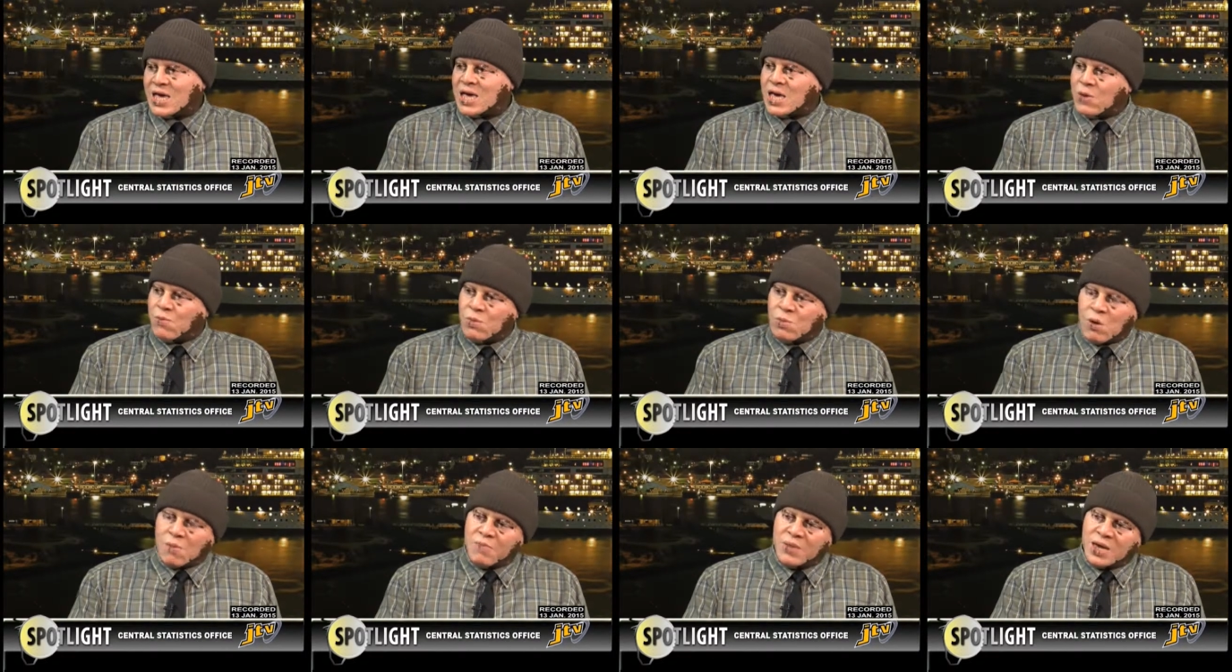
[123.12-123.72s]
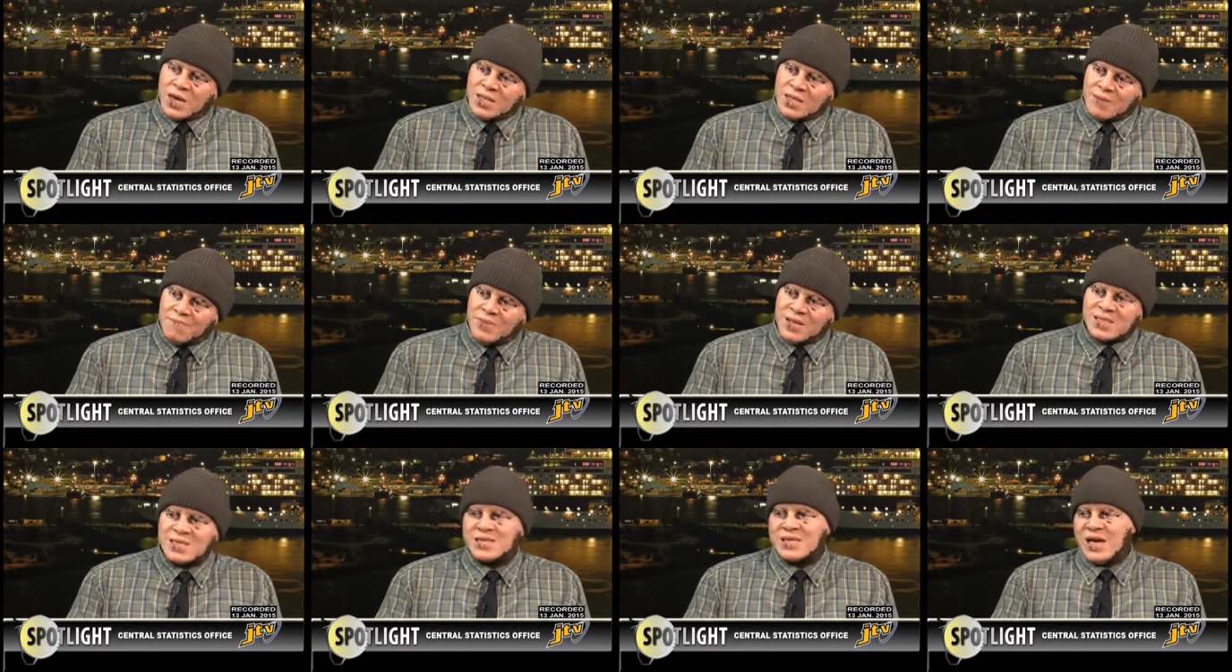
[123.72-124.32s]
we were being a
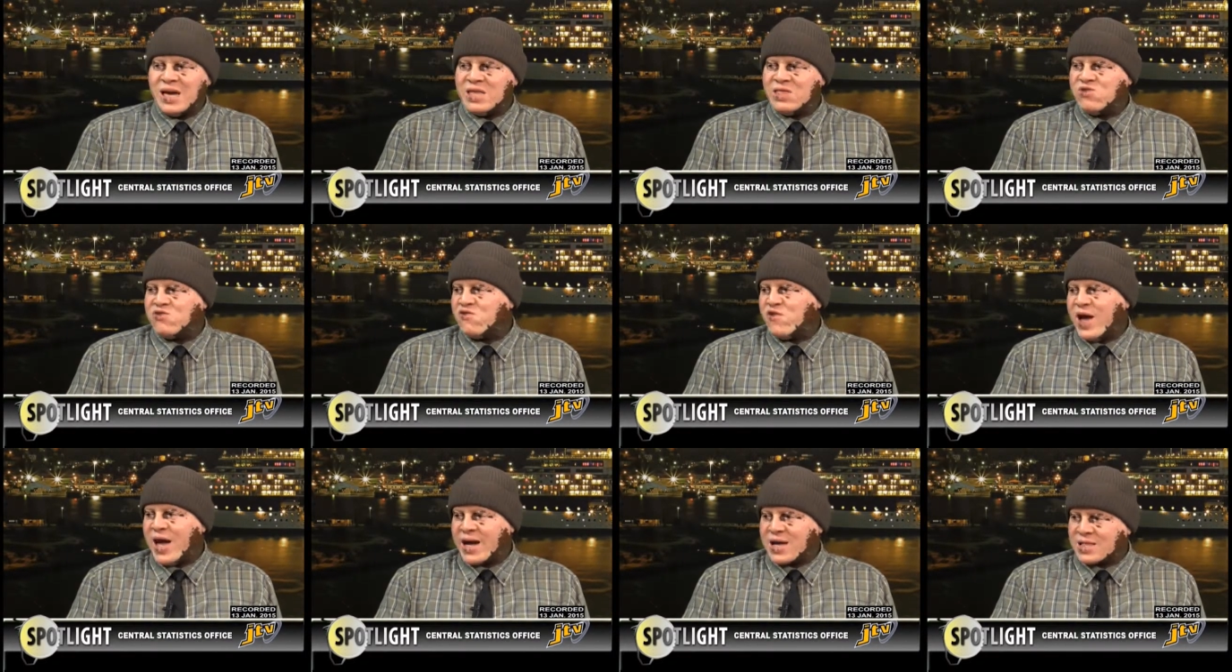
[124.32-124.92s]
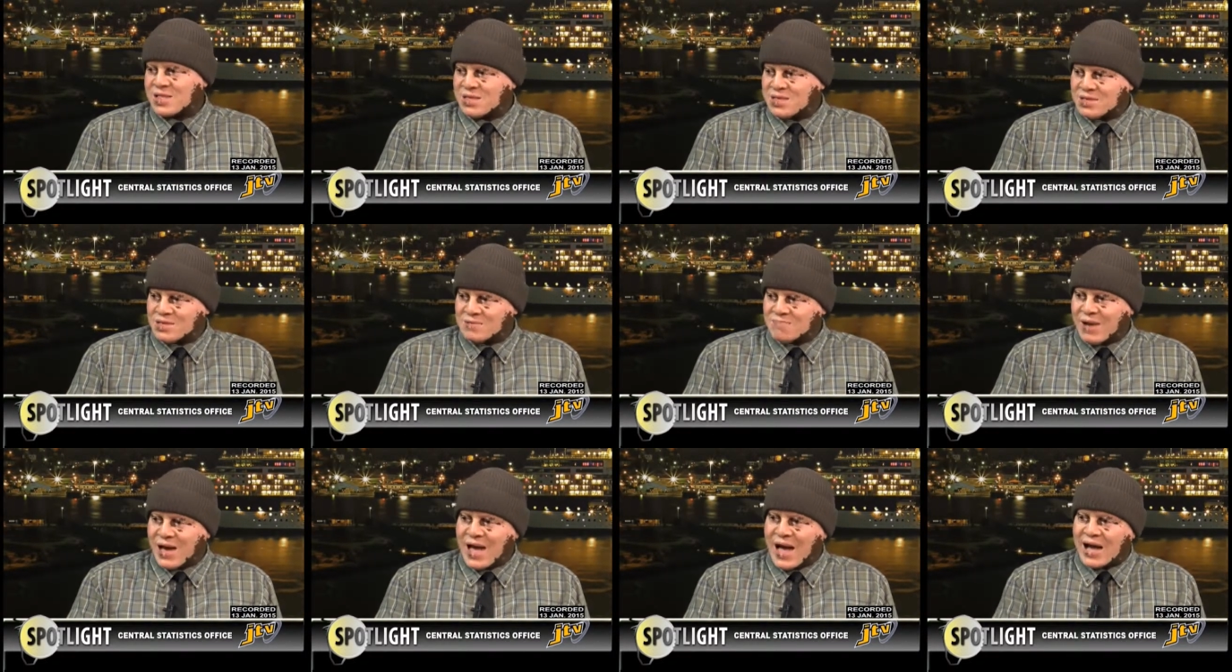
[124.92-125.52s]
bit sidetracked
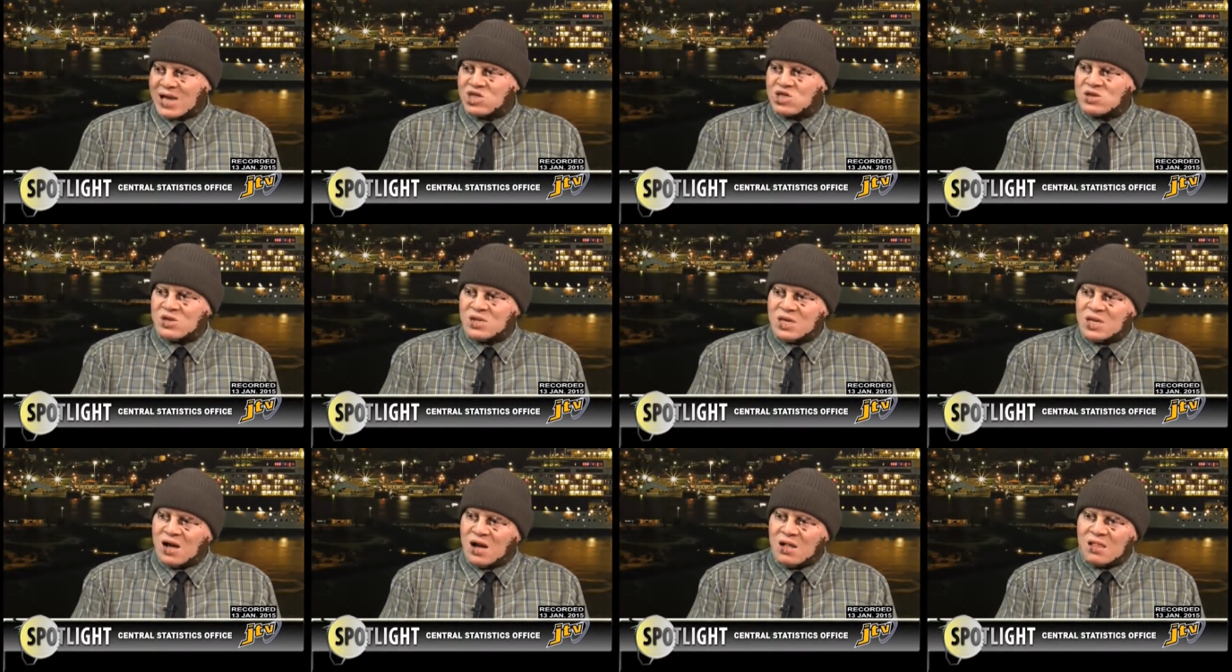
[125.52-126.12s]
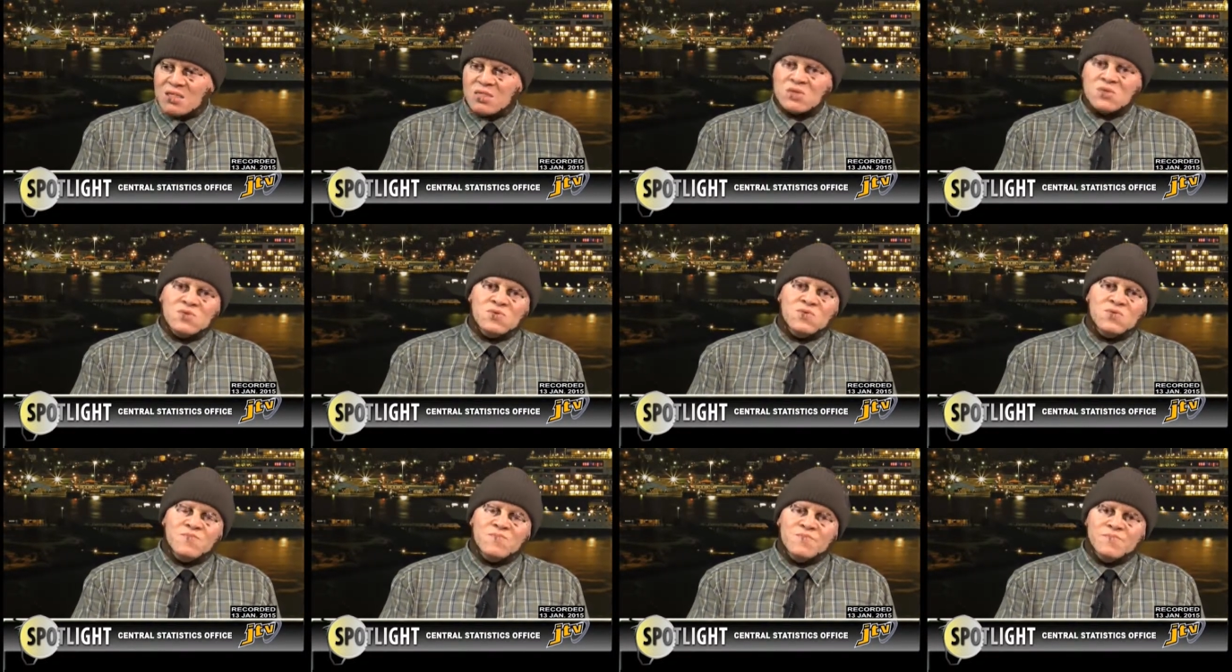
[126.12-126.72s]
by actually also,
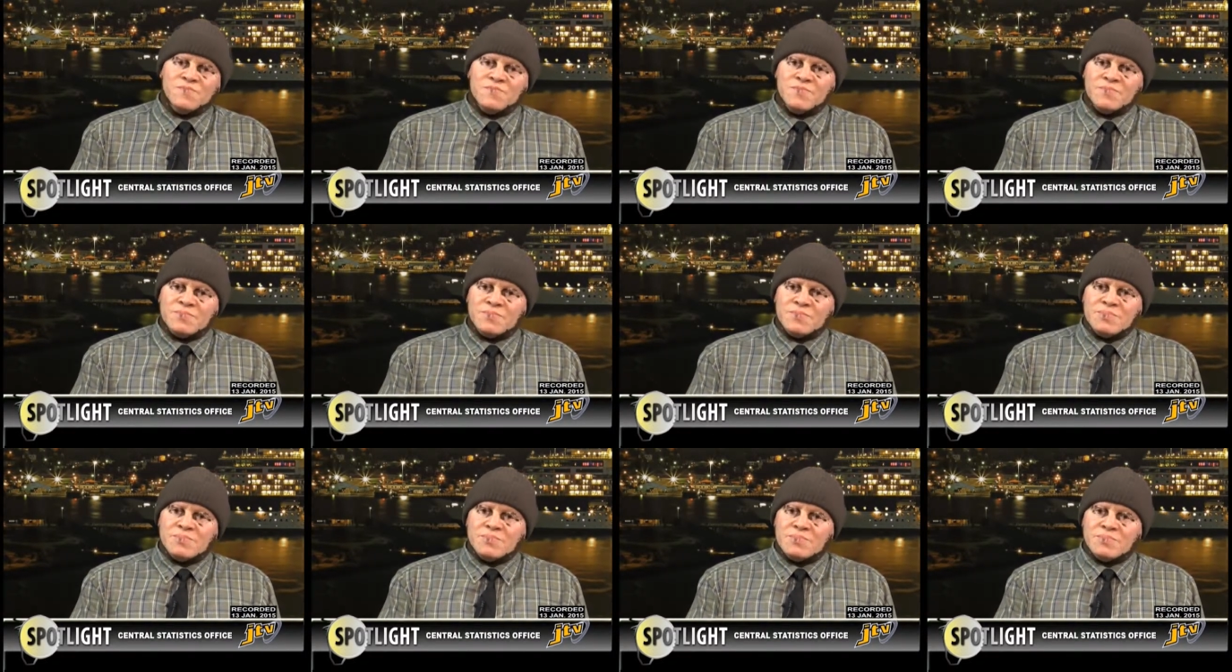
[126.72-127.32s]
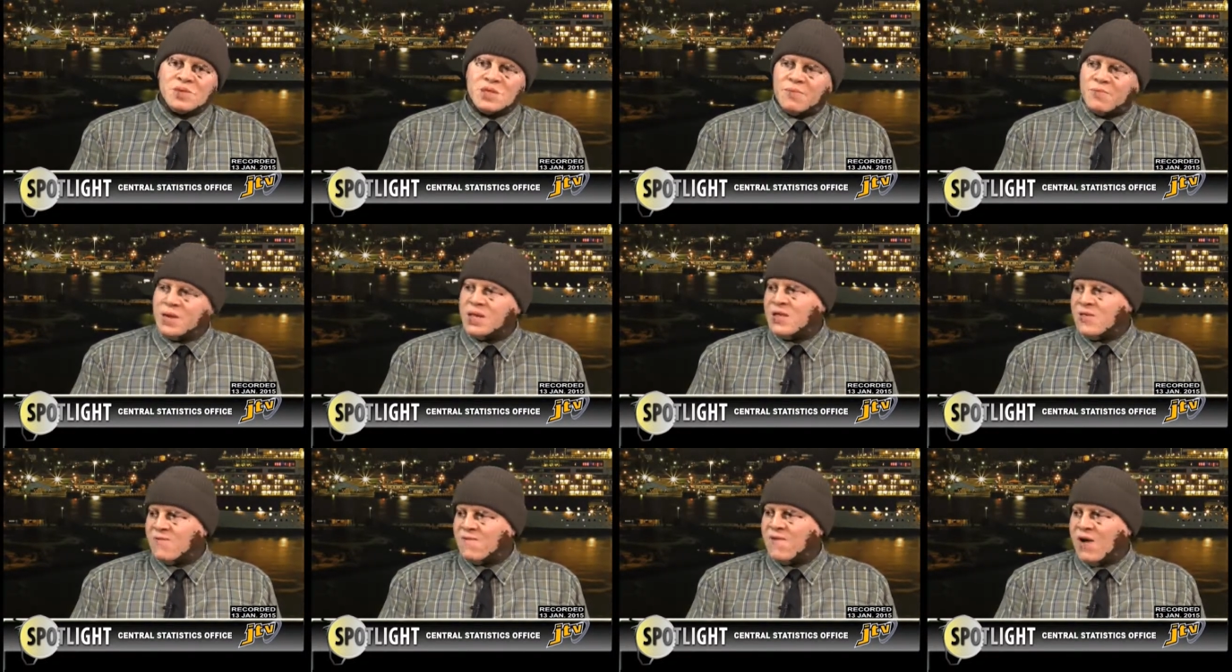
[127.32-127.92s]
you know,
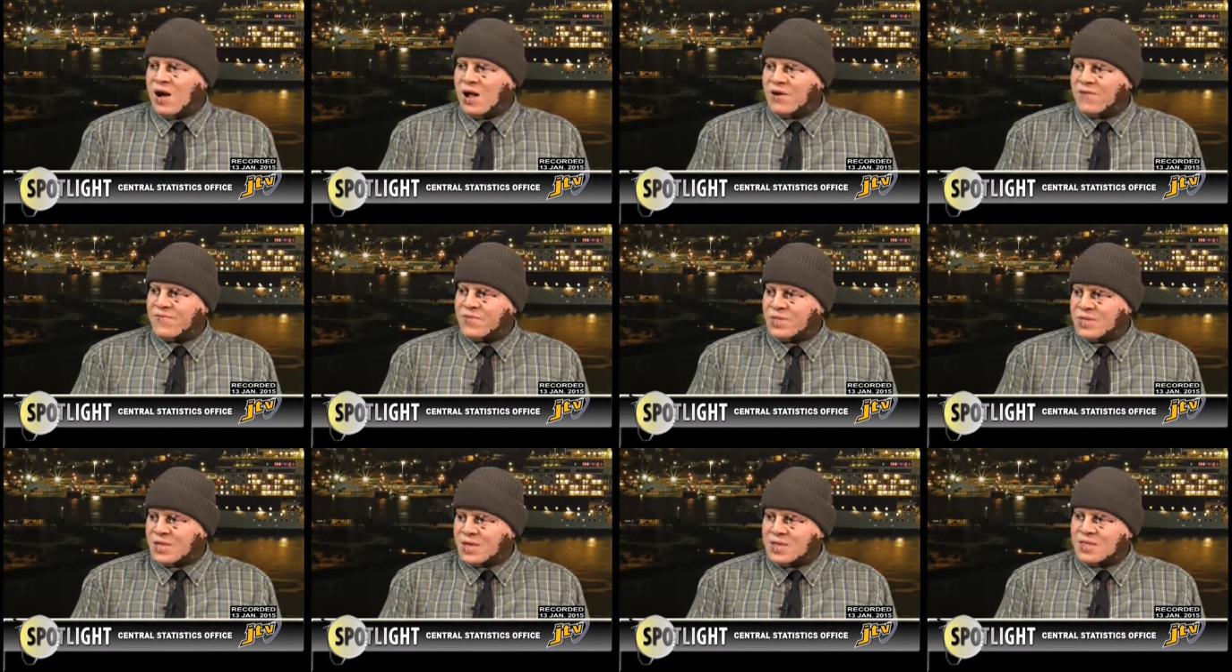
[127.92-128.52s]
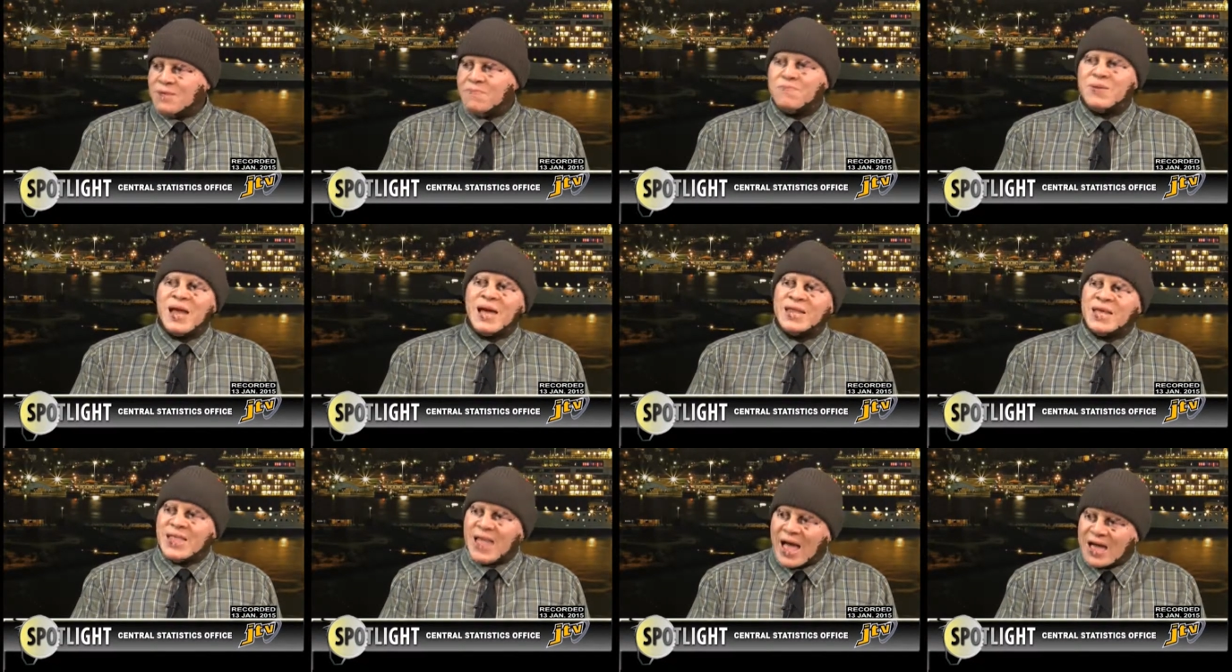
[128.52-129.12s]
being involved in the
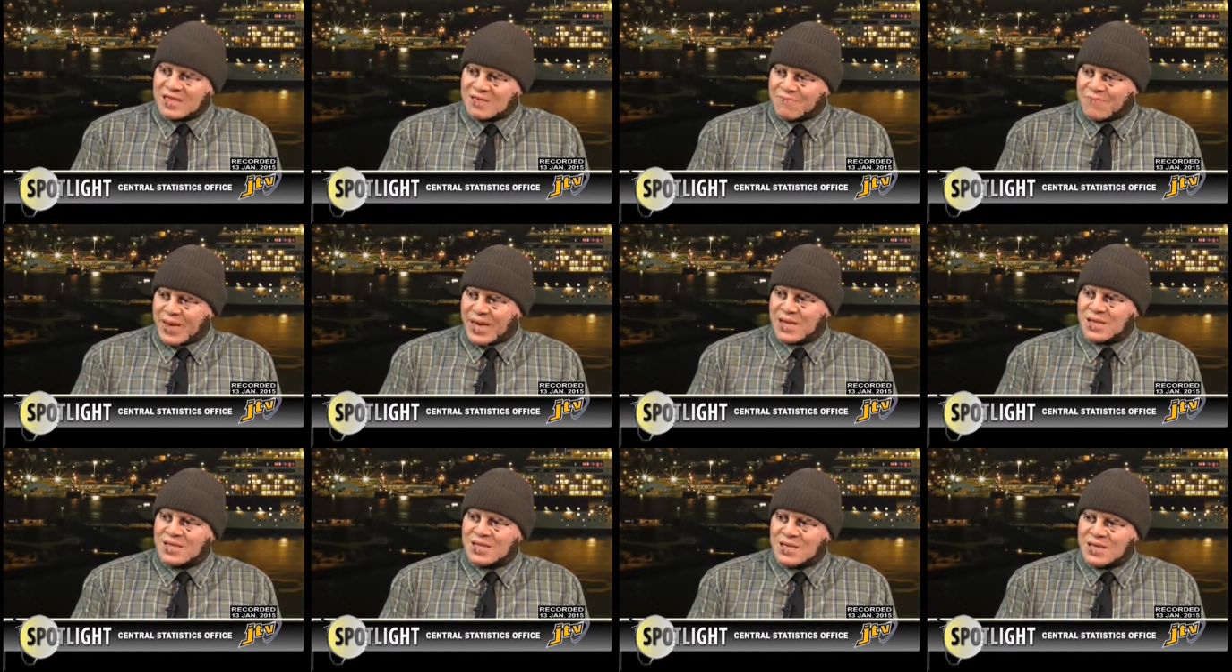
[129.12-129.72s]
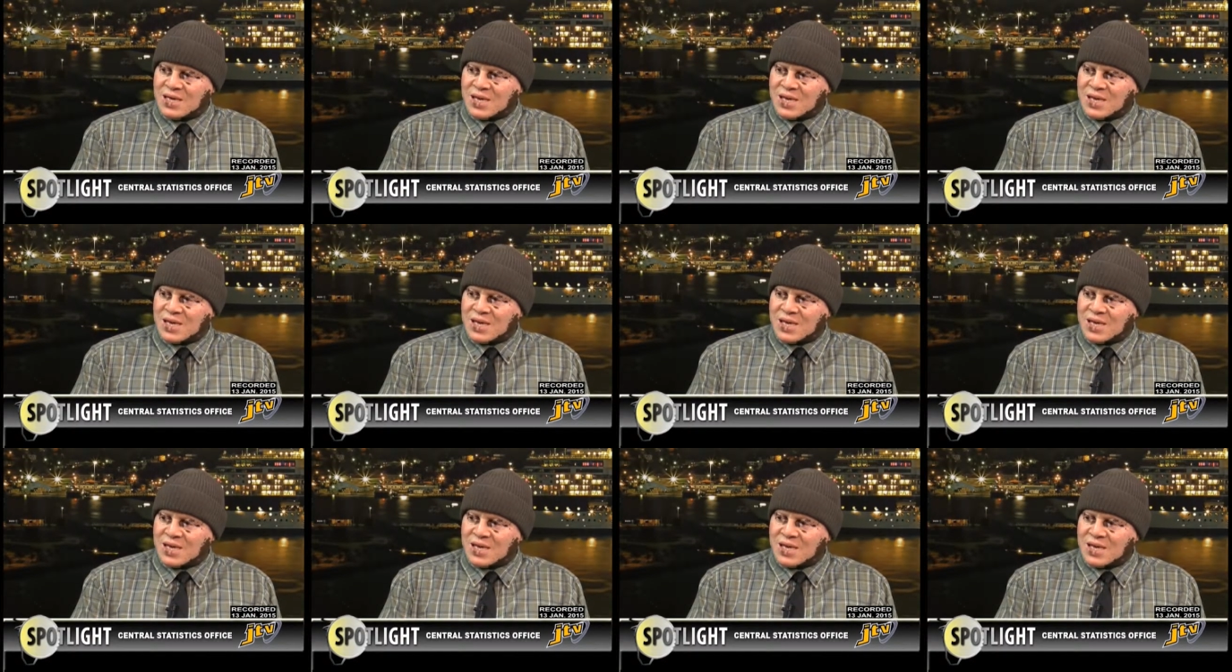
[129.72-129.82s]
planning aspect.